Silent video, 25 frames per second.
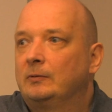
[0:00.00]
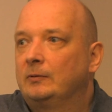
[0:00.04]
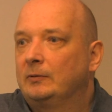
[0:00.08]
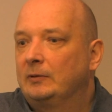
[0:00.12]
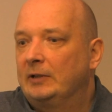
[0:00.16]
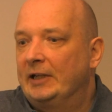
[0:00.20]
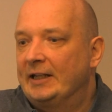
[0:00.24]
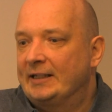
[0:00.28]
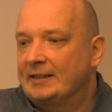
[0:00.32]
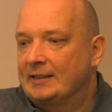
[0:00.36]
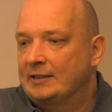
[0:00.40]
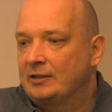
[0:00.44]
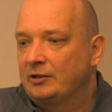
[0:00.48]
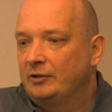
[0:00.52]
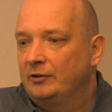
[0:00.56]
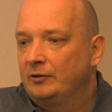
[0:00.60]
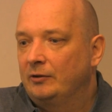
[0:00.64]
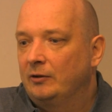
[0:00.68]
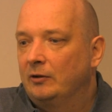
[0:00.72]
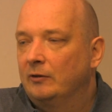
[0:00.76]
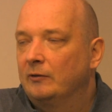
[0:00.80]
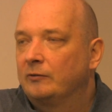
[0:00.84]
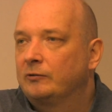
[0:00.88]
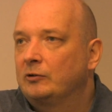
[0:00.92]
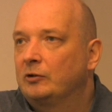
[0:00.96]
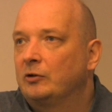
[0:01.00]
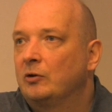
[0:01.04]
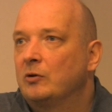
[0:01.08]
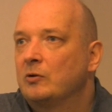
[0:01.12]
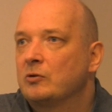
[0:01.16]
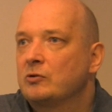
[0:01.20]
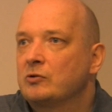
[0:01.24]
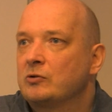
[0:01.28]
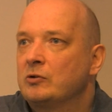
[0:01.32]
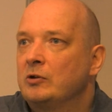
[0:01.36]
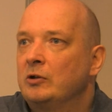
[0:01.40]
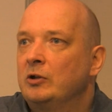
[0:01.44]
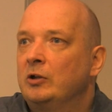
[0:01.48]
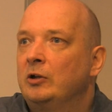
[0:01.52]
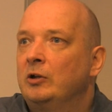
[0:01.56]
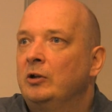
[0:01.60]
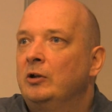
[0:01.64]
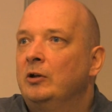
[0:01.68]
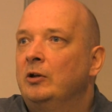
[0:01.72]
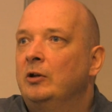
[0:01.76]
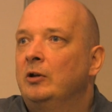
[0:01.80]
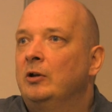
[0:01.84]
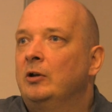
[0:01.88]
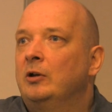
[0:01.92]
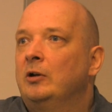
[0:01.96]
rest of those
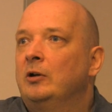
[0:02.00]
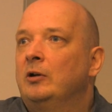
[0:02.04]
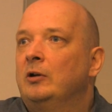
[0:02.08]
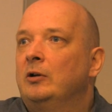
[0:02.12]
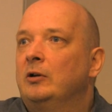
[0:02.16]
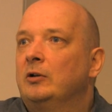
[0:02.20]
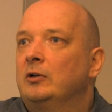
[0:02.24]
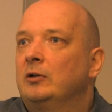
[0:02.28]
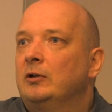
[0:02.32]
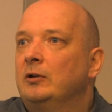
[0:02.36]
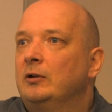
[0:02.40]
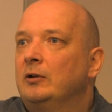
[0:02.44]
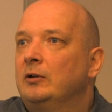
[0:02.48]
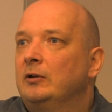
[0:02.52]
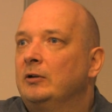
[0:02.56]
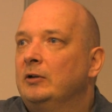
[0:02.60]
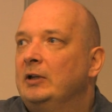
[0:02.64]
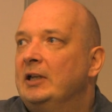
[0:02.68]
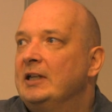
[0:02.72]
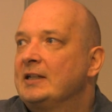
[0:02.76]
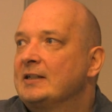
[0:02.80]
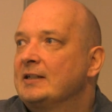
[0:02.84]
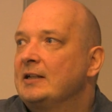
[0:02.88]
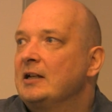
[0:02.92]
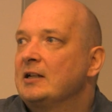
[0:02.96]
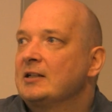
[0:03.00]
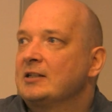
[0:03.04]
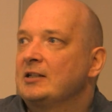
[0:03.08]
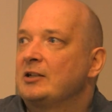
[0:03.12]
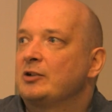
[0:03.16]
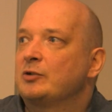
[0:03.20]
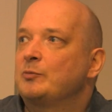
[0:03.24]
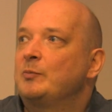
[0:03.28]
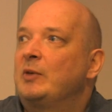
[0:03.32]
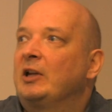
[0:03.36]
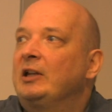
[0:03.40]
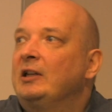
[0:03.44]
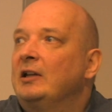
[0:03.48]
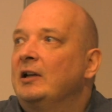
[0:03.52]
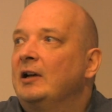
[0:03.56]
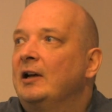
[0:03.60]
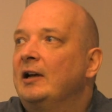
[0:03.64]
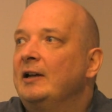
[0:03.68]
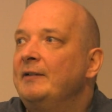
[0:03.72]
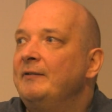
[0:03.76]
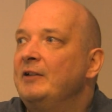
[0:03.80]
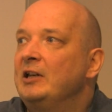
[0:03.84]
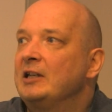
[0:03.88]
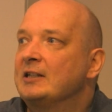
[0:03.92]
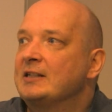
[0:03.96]
discussions, but I
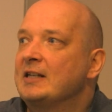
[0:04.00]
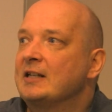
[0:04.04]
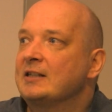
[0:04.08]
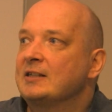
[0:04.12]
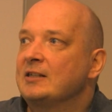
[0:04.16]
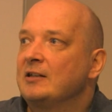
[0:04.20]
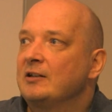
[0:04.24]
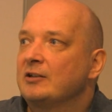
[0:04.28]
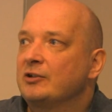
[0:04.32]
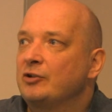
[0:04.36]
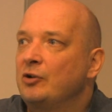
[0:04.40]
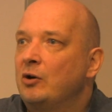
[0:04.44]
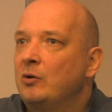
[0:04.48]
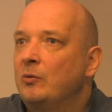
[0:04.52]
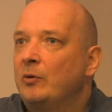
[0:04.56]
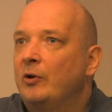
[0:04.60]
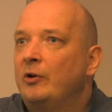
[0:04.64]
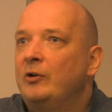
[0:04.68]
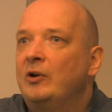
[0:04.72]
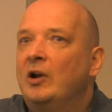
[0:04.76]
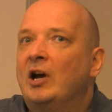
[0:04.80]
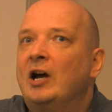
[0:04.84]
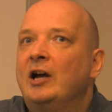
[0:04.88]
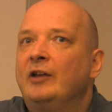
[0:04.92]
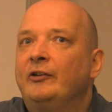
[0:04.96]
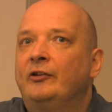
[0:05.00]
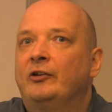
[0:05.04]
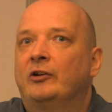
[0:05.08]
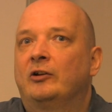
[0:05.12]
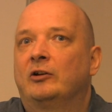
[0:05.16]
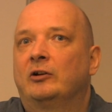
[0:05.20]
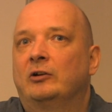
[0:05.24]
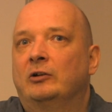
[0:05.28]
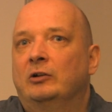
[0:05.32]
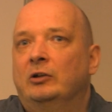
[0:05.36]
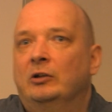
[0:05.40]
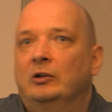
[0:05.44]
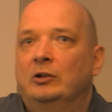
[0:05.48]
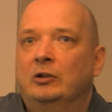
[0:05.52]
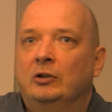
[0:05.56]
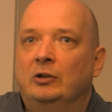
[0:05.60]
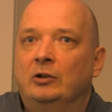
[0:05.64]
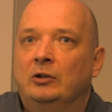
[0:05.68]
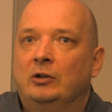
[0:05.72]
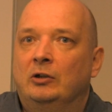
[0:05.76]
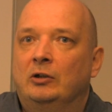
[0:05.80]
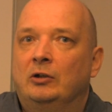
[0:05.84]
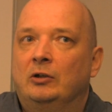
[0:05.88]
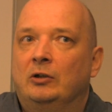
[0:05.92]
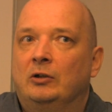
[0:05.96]
will just show another
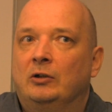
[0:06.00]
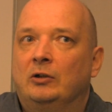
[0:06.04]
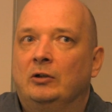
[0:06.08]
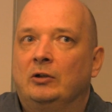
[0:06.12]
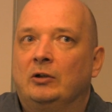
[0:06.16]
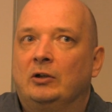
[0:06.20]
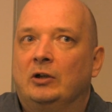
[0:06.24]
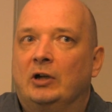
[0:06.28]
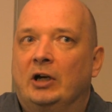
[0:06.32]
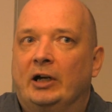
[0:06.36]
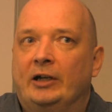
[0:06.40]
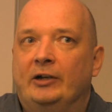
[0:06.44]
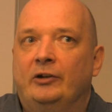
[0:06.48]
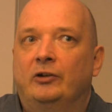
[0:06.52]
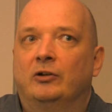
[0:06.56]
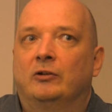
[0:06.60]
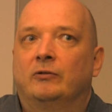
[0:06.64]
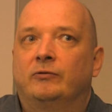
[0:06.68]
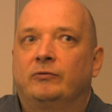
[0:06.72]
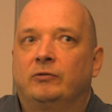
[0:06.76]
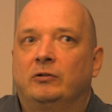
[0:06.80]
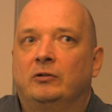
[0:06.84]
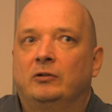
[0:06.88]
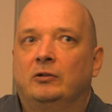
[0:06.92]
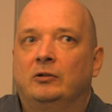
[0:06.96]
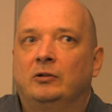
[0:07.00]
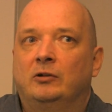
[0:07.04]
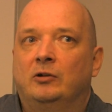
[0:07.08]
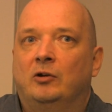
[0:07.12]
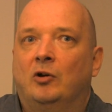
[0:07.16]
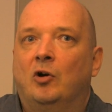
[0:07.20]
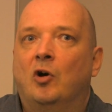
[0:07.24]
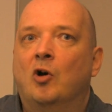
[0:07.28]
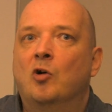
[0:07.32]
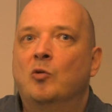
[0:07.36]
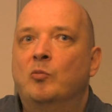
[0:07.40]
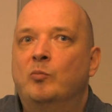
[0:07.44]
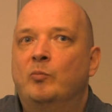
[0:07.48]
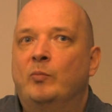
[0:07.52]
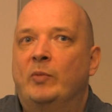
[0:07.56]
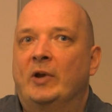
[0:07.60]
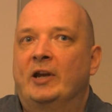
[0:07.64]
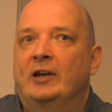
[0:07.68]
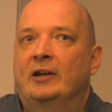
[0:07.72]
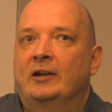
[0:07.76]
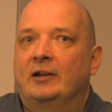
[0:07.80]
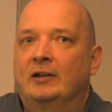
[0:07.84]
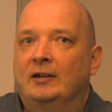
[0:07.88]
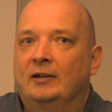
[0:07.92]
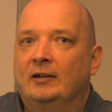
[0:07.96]
kind of
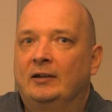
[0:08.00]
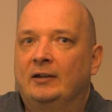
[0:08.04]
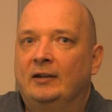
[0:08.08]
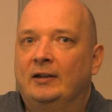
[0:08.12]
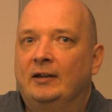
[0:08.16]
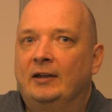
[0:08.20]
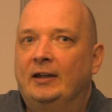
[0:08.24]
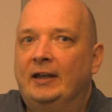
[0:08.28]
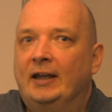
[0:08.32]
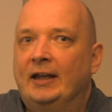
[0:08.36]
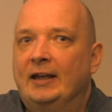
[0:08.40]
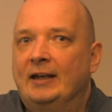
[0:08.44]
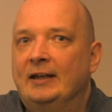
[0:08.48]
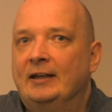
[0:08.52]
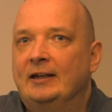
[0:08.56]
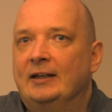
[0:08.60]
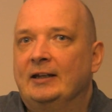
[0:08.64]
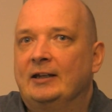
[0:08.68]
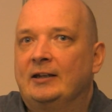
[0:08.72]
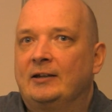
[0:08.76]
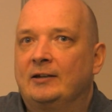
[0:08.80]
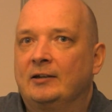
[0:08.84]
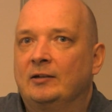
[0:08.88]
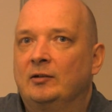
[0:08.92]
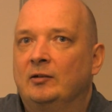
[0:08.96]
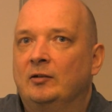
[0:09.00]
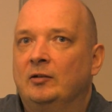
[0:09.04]
open-ended